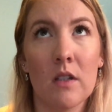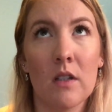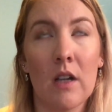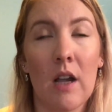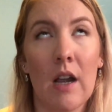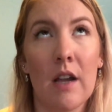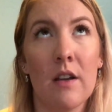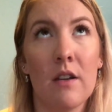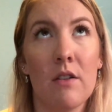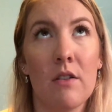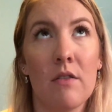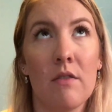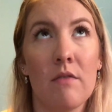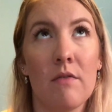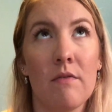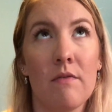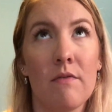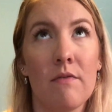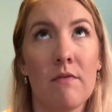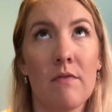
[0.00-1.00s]
kind
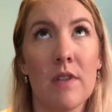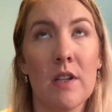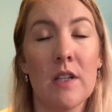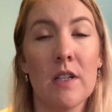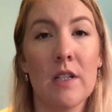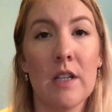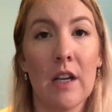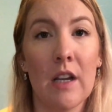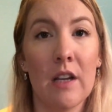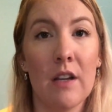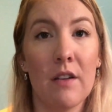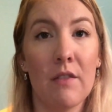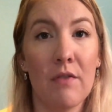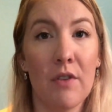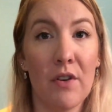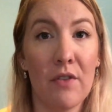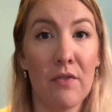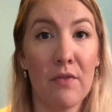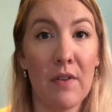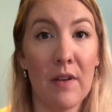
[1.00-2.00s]
of indicative
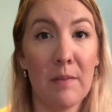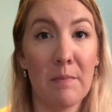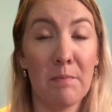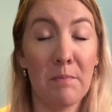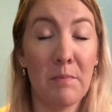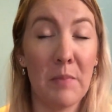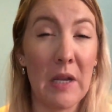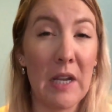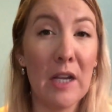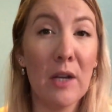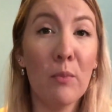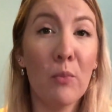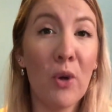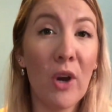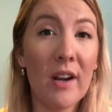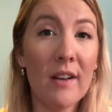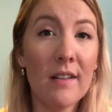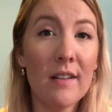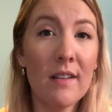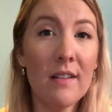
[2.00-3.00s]
of being
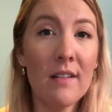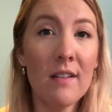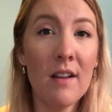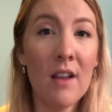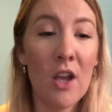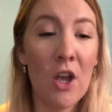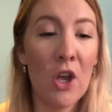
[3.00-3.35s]
pregnant.